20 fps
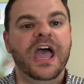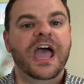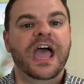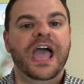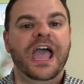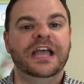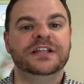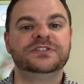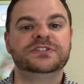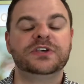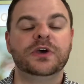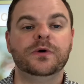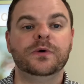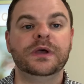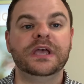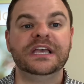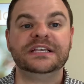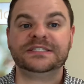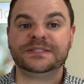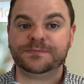And so
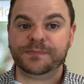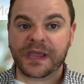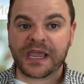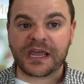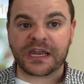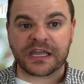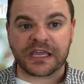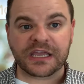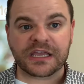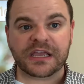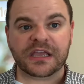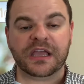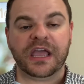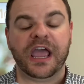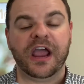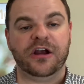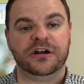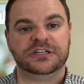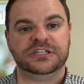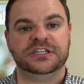Hispanic
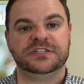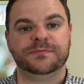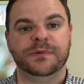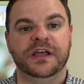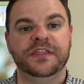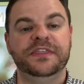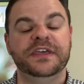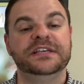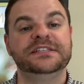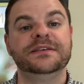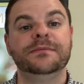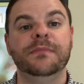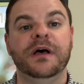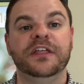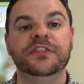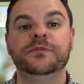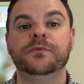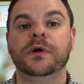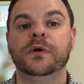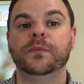Heritage Month is a
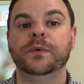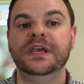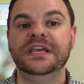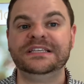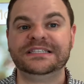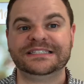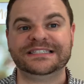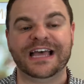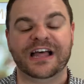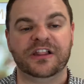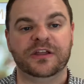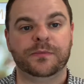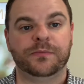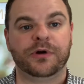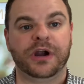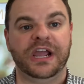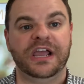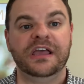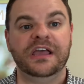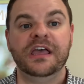month where we
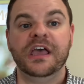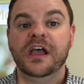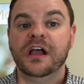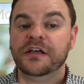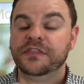celebrate